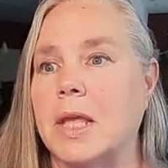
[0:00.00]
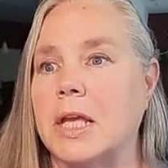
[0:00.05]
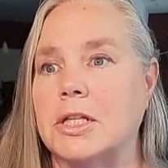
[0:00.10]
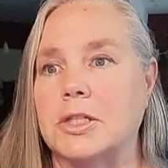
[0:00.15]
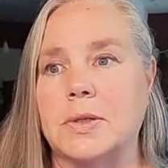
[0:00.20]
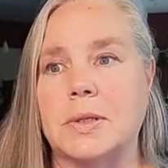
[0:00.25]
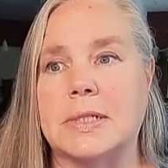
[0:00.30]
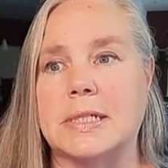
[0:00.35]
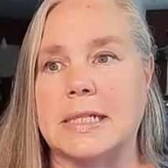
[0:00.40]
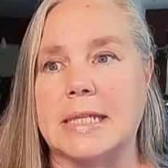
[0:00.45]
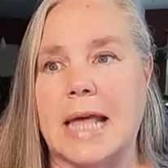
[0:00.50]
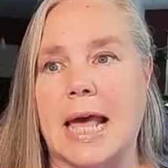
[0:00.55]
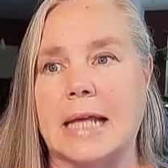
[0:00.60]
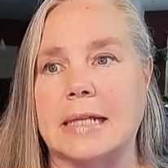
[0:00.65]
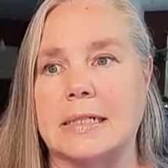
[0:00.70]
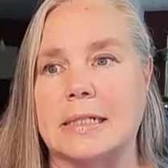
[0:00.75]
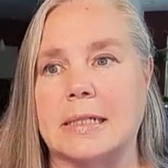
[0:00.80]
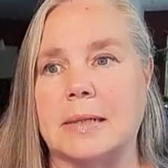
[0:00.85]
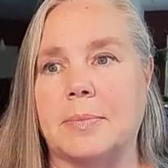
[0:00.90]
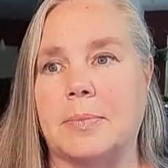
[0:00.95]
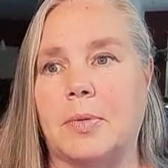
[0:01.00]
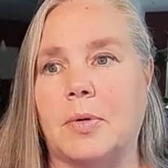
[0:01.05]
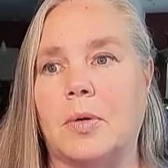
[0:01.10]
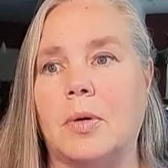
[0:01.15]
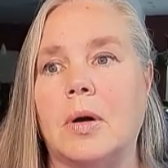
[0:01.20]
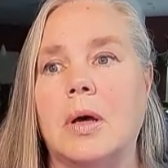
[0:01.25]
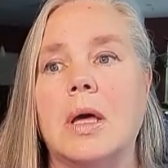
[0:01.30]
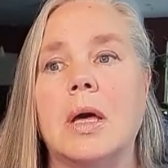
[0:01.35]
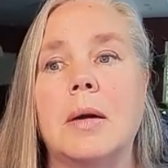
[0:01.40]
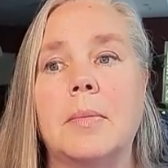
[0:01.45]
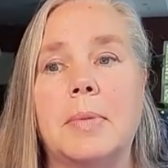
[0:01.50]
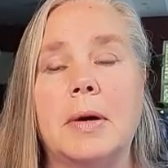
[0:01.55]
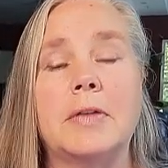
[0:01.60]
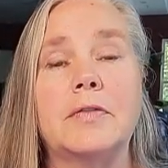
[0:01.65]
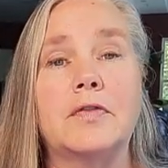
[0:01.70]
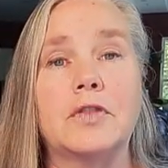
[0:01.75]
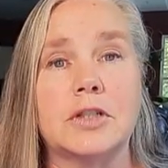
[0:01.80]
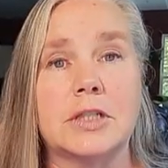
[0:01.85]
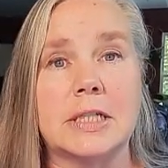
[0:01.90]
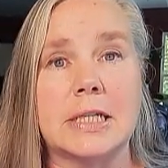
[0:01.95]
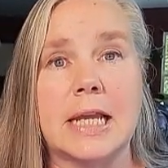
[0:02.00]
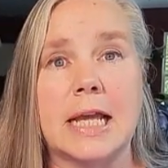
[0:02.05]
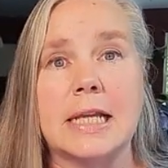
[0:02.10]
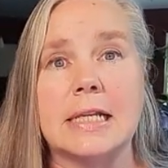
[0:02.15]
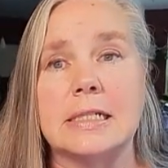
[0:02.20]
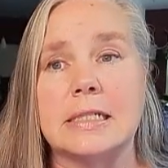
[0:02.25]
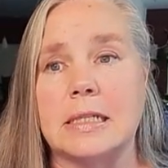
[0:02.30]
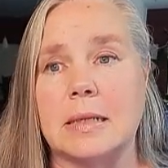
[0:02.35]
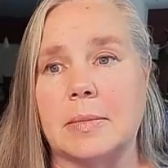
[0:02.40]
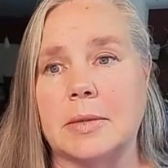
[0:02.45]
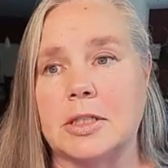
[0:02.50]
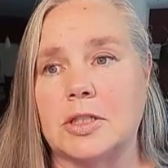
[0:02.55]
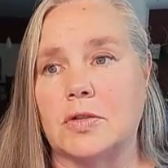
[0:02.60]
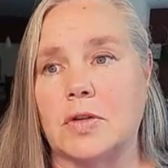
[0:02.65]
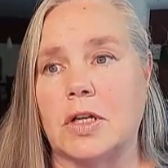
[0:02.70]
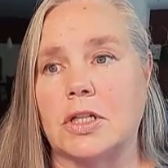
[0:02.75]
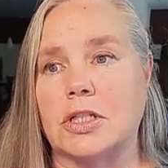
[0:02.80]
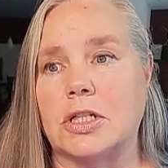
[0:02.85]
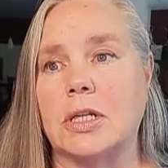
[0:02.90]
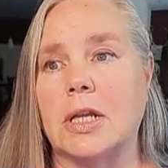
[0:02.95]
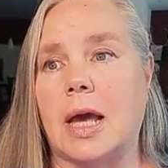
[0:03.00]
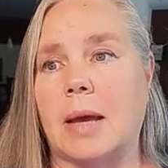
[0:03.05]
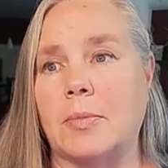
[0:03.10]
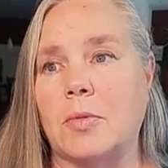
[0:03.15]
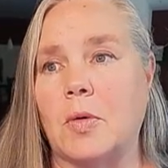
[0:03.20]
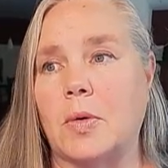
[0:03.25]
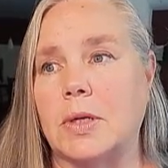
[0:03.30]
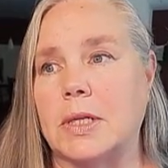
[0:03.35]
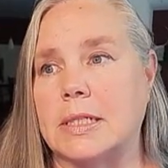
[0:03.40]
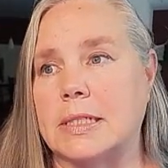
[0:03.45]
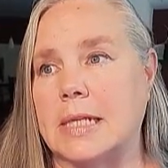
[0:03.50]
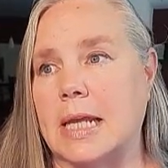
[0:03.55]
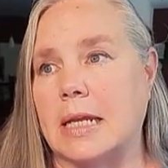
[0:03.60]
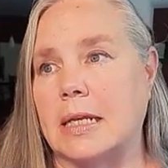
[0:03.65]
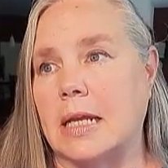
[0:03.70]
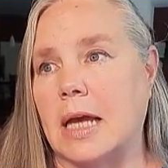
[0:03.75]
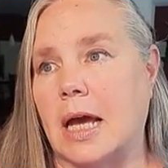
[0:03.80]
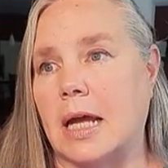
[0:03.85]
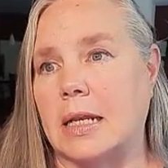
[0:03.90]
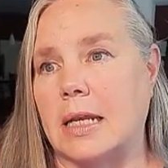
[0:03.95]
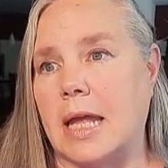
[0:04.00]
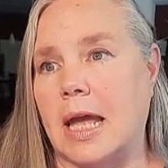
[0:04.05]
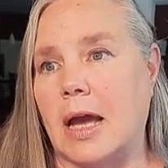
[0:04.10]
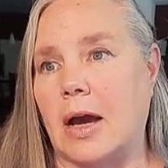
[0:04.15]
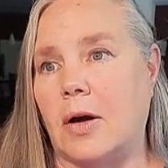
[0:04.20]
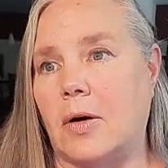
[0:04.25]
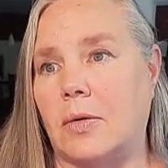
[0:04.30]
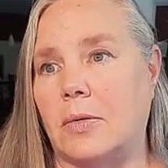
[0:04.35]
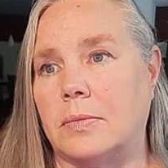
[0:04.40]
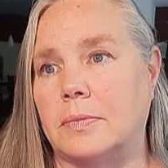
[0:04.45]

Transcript: So it's that simple. But for today's demonstration, I'm going to say not now.